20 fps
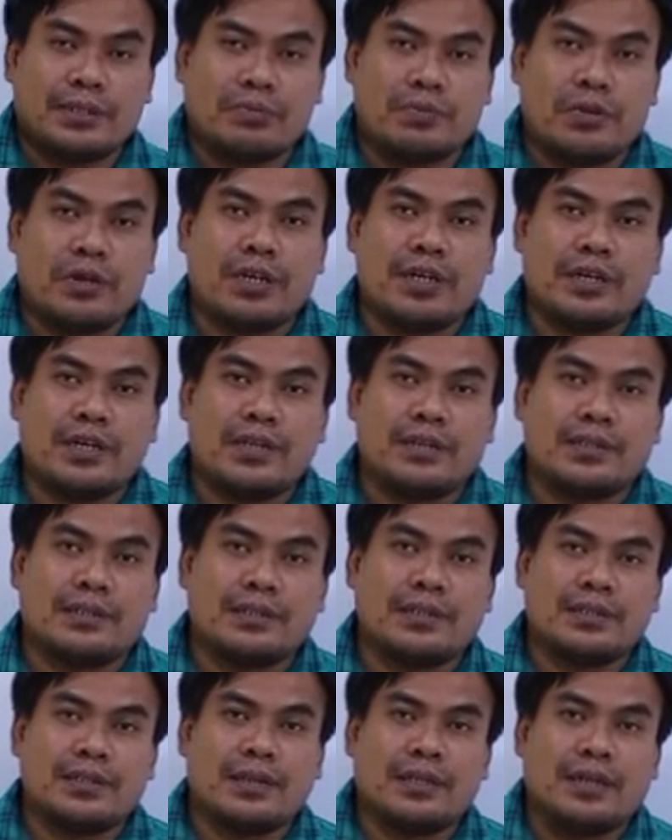
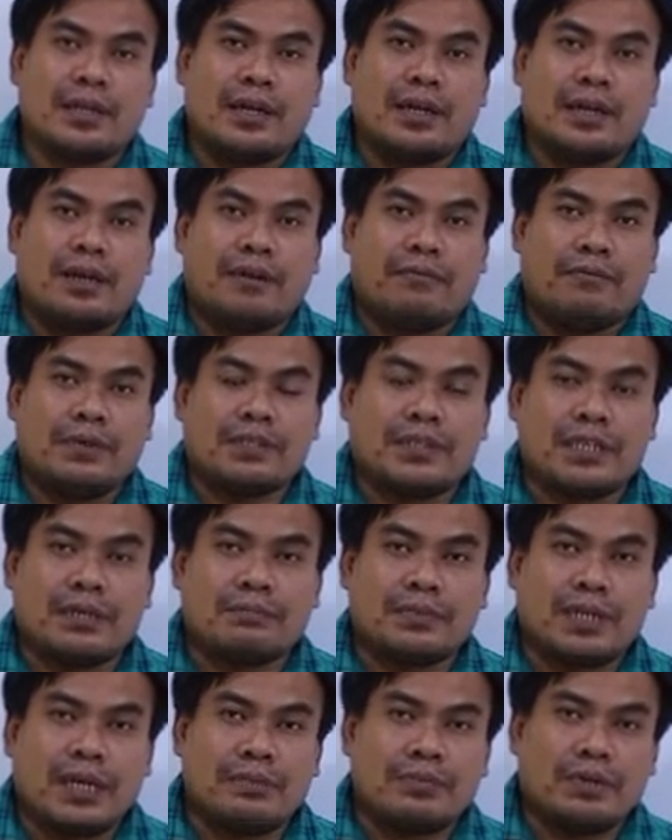monitors, which
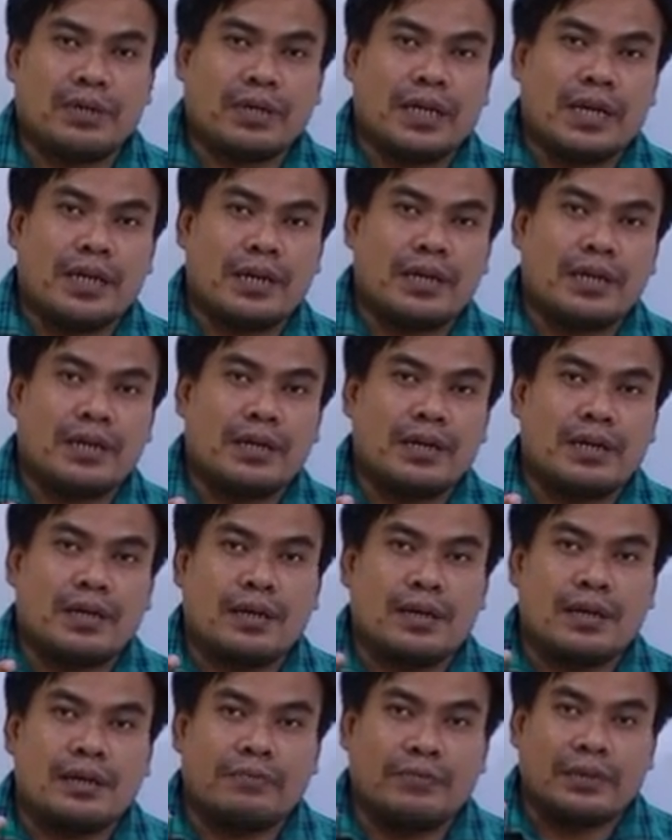sometimes you can,
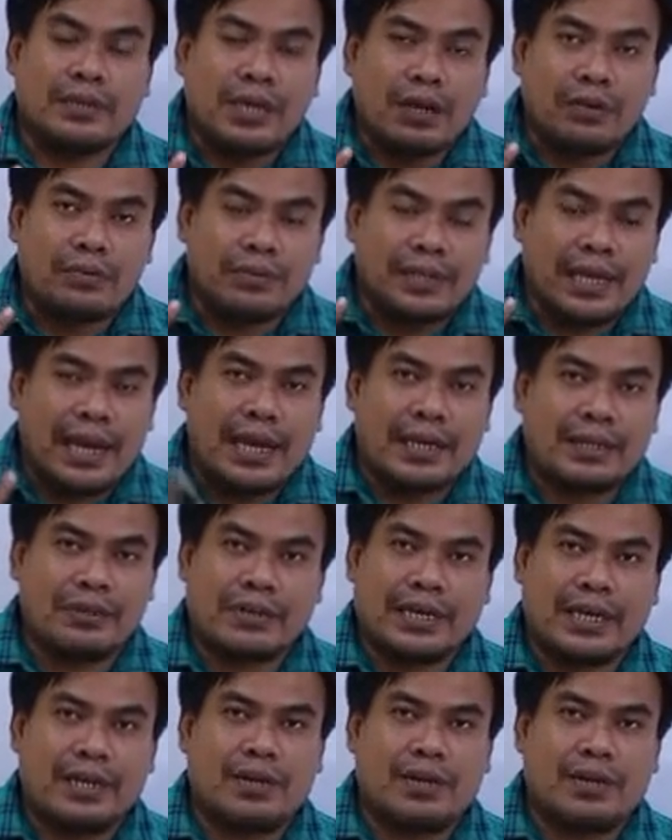without that you